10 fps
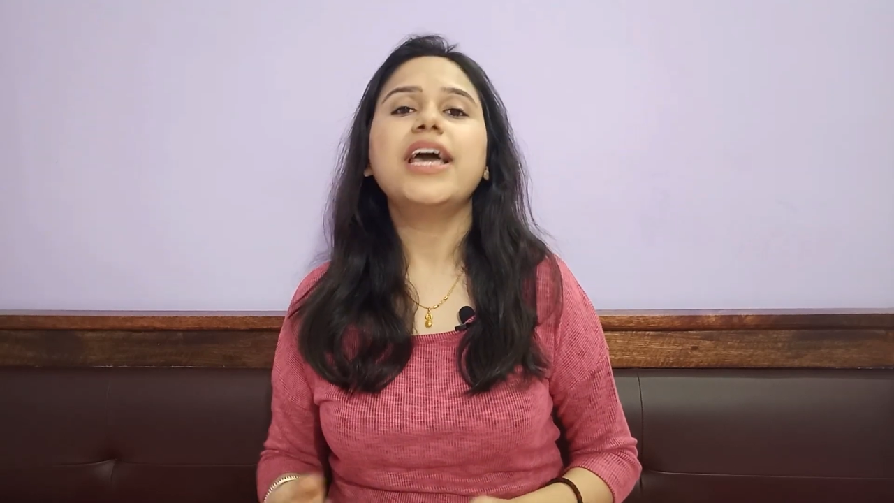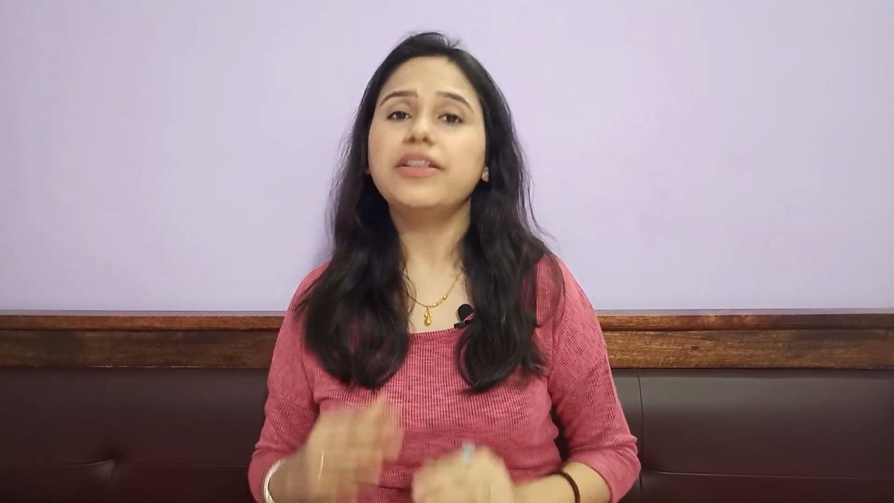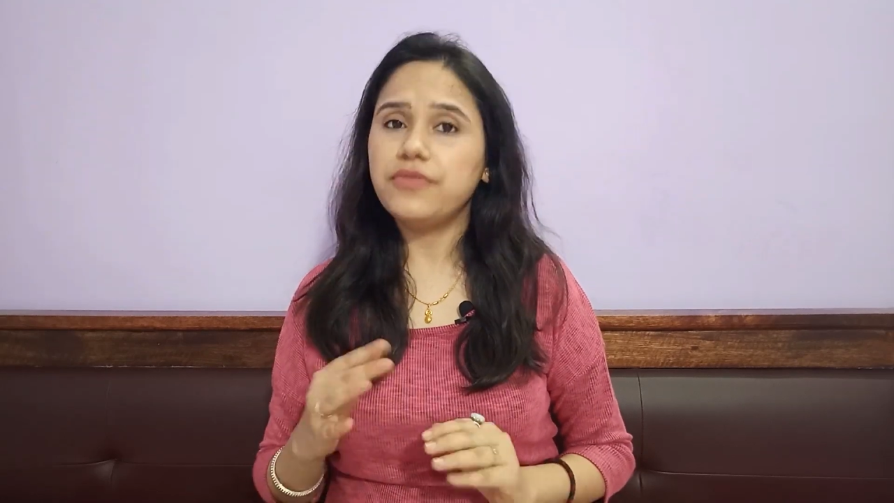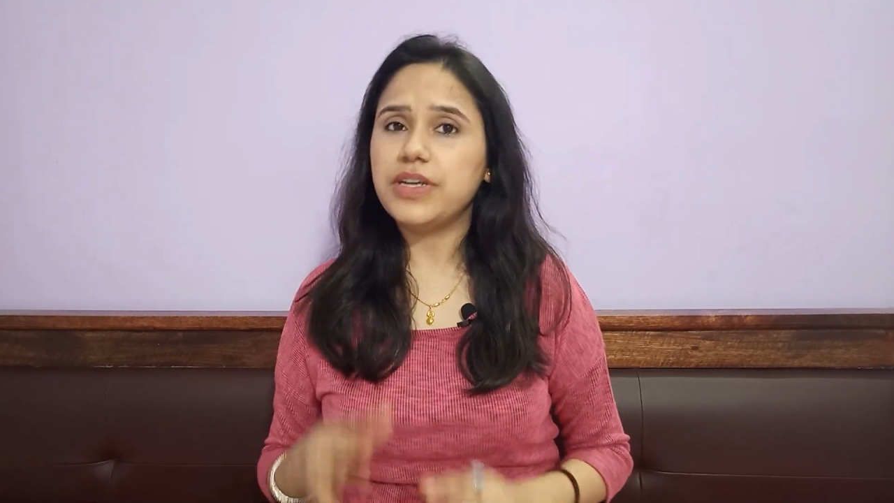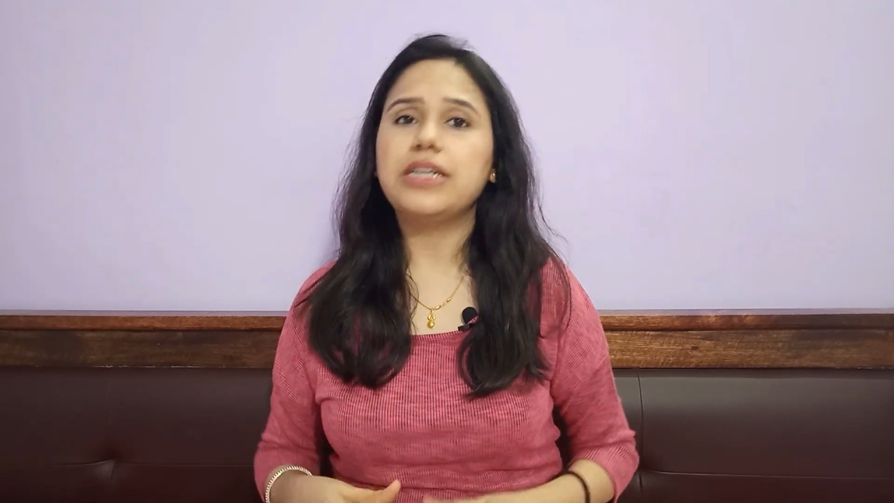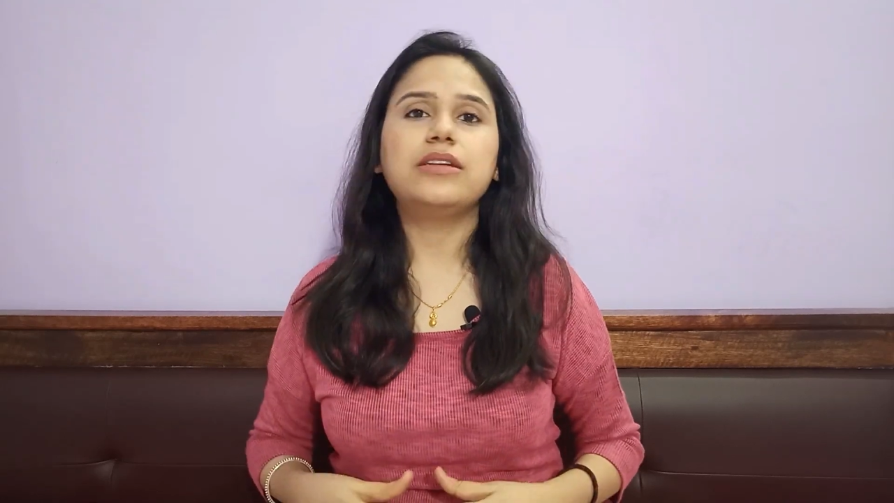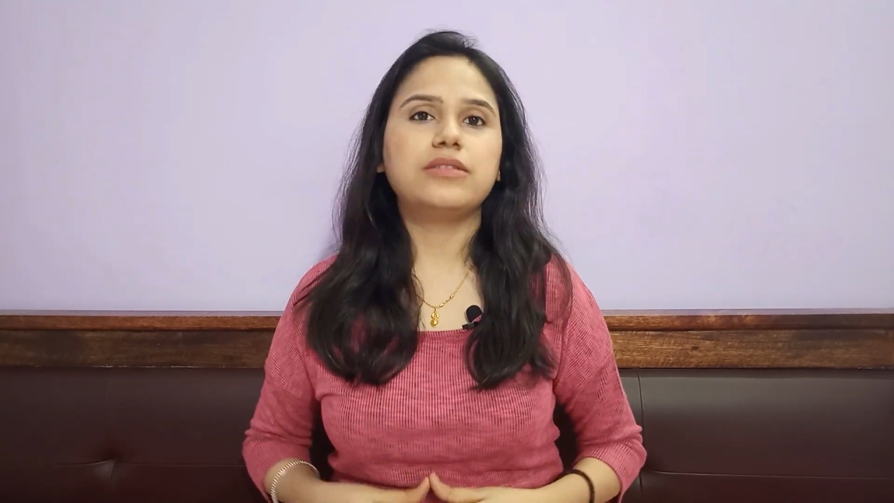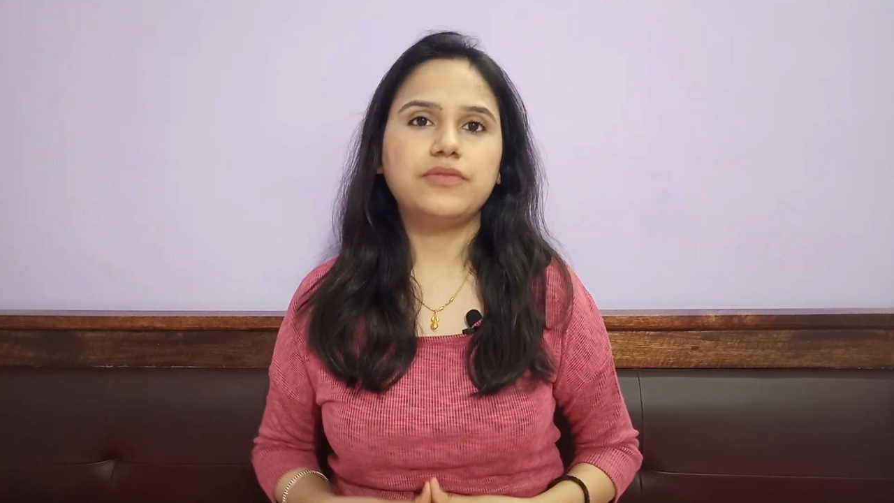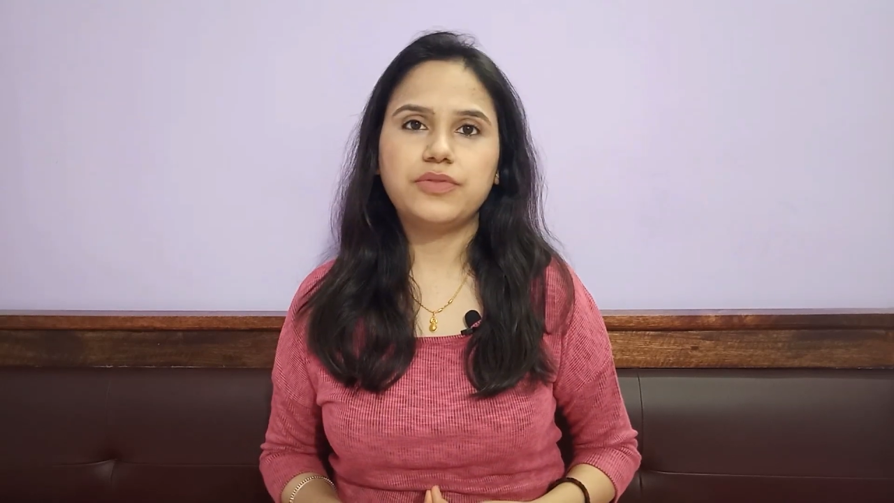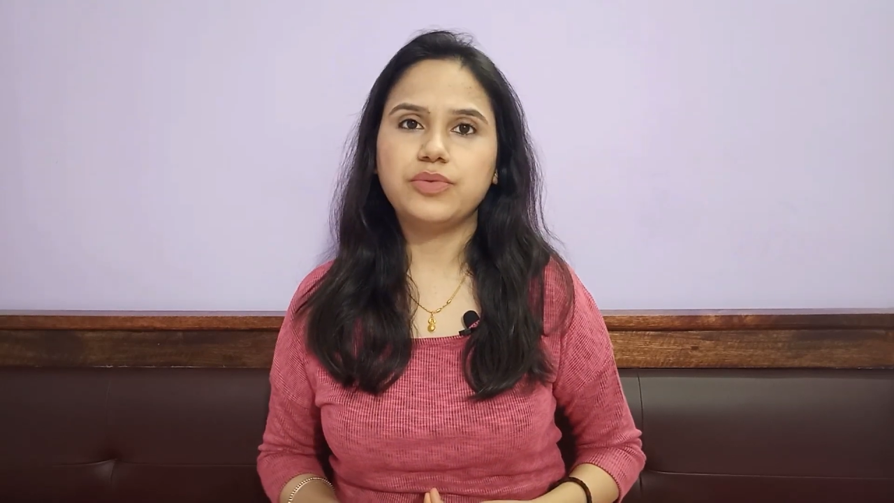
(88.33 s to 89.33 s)
and very
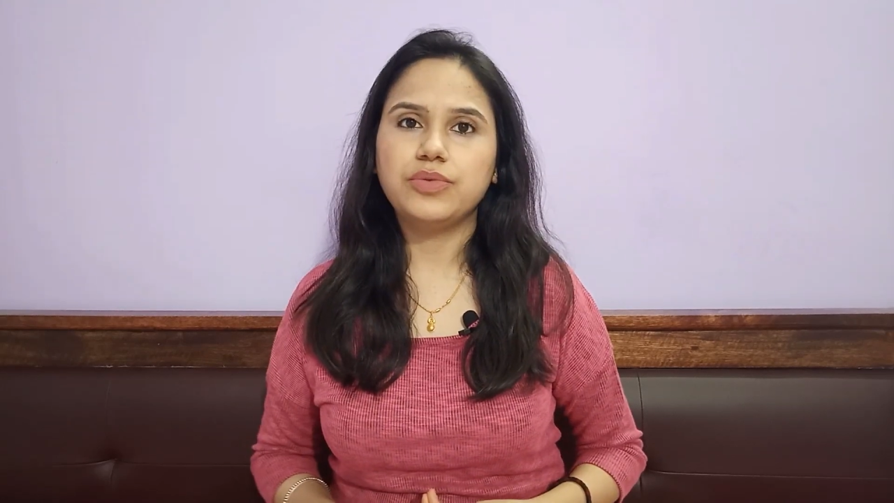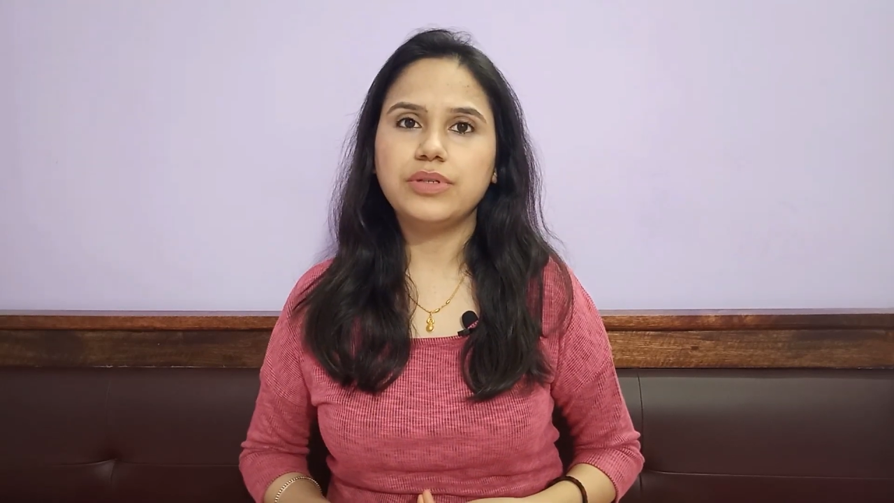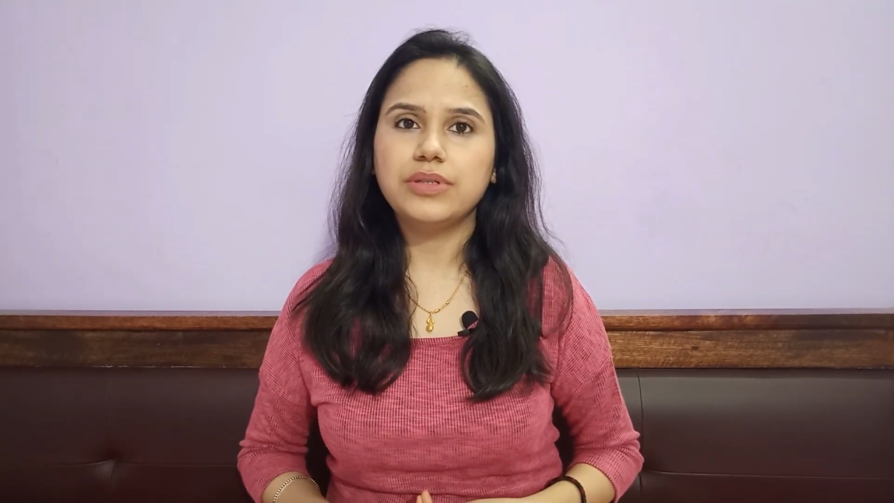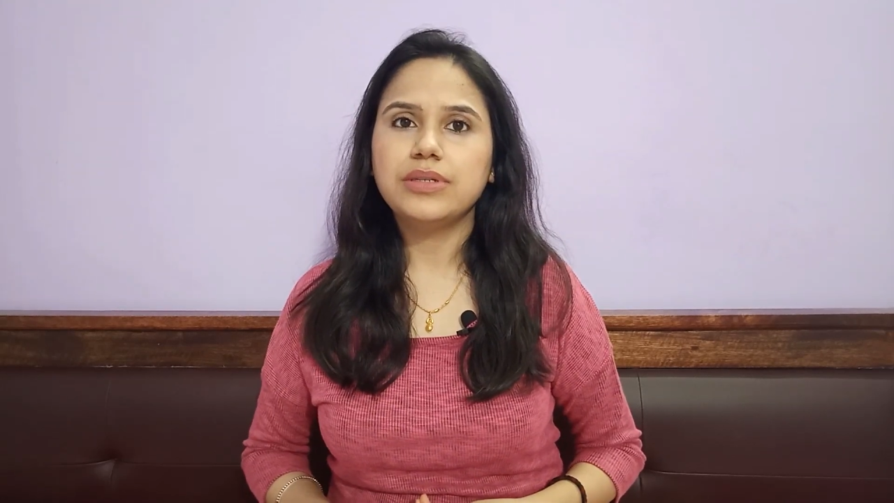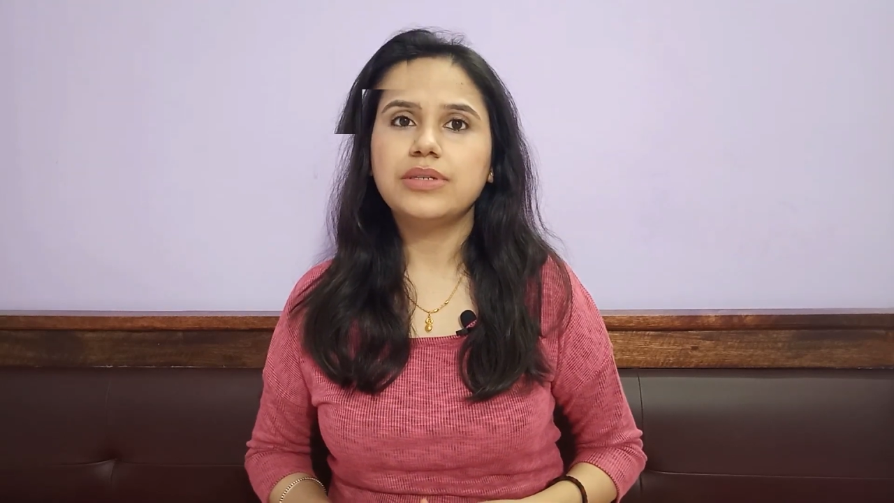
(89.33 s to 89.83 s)
little fruit.